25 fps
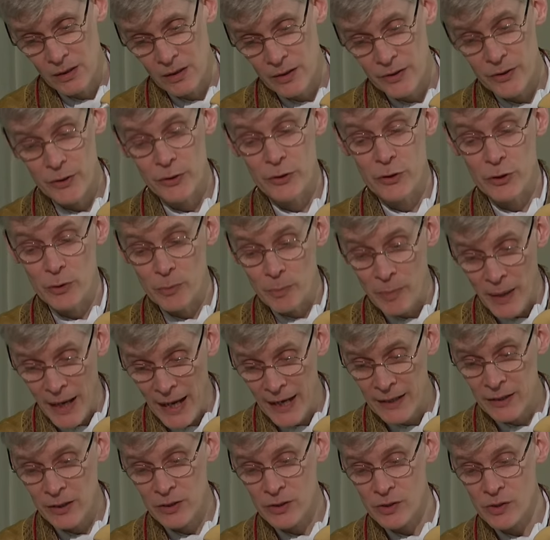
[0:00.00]
to do
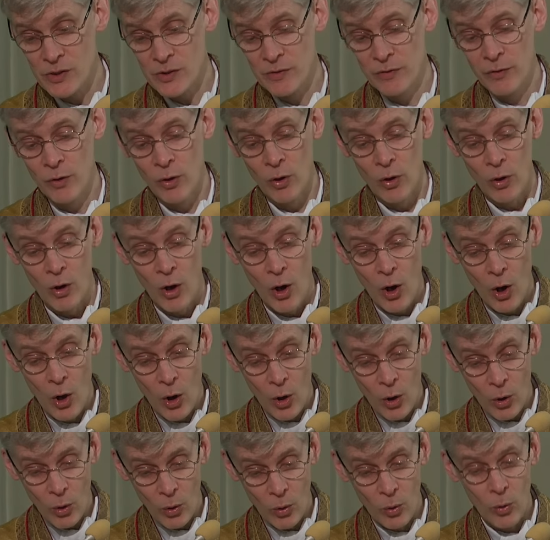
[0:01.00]
penance for
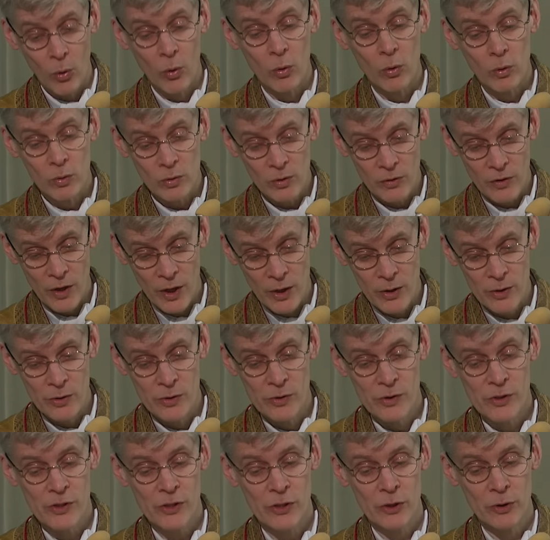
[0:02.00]
all
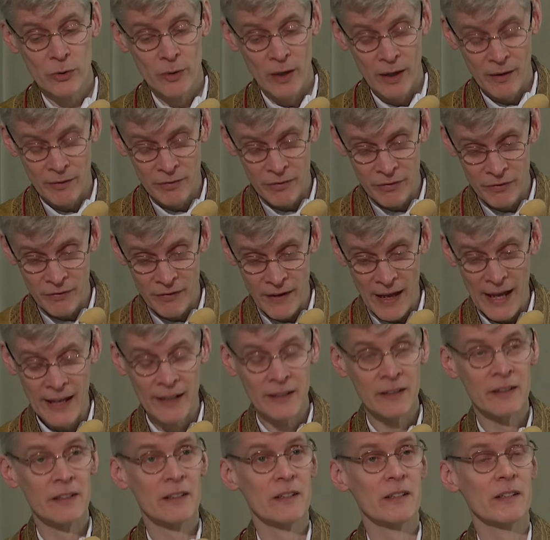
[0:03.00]
those who
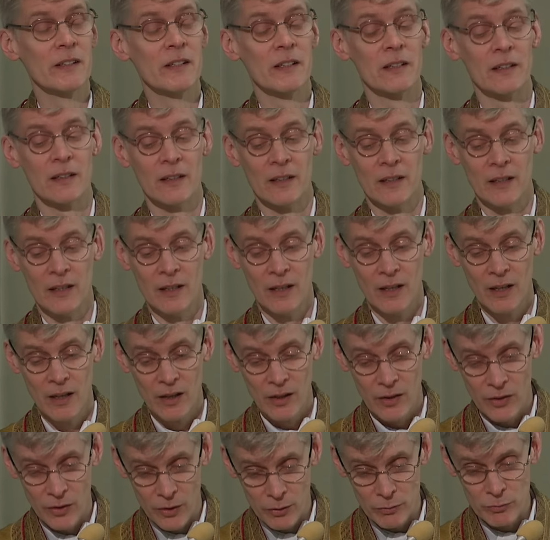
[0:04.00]
offend
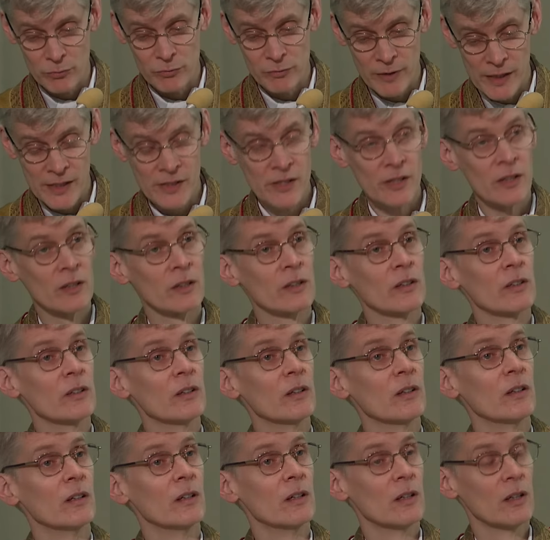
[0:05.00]
the risen
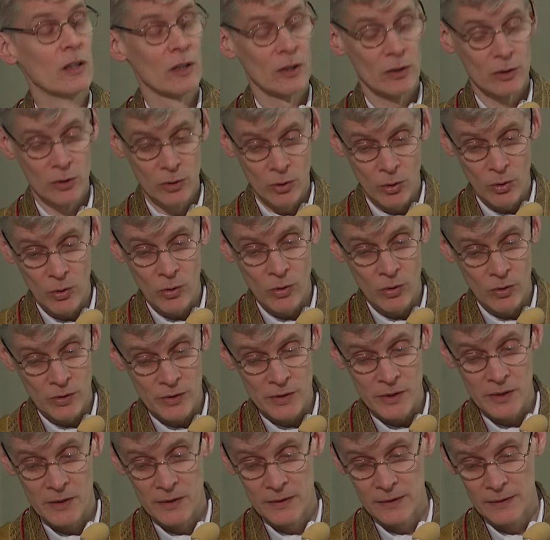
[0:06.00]
Lord.